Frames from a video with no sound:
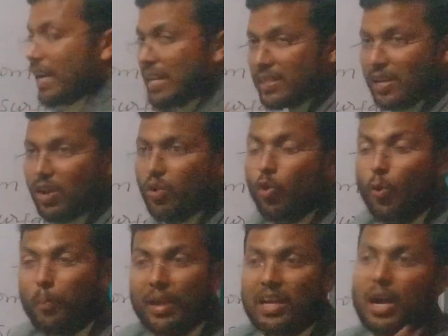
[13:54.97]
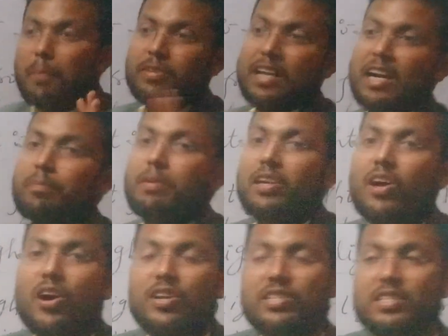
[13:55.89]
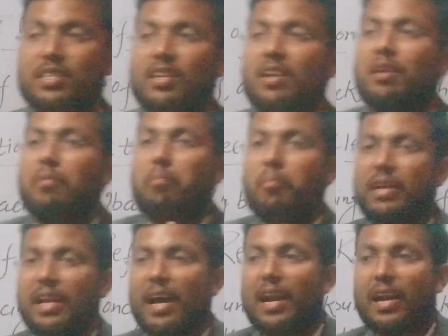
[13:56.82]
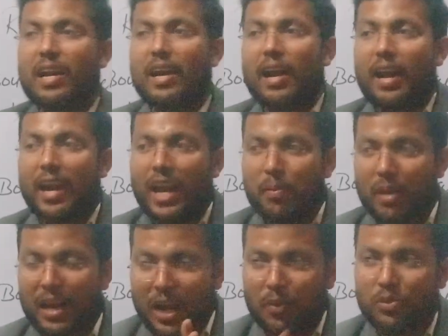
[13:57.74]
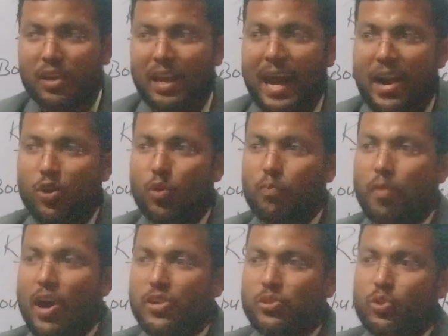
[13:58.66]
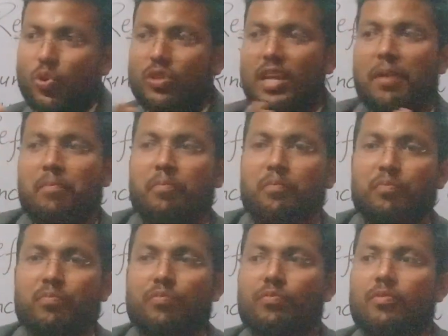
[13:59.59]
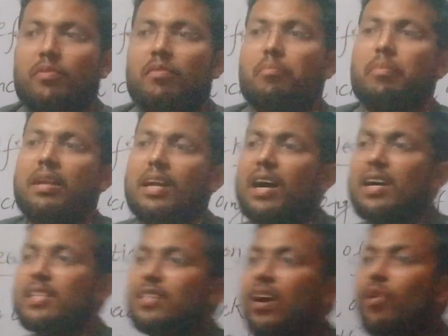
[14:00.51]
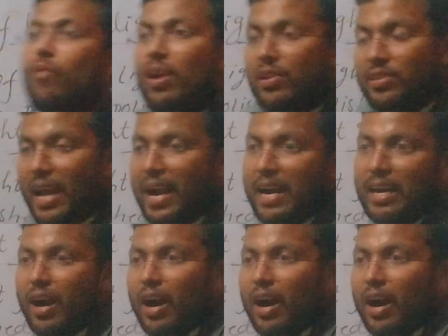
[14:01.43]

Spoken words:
is the opaque object, because mirror never allows the light to pass through them, because the one side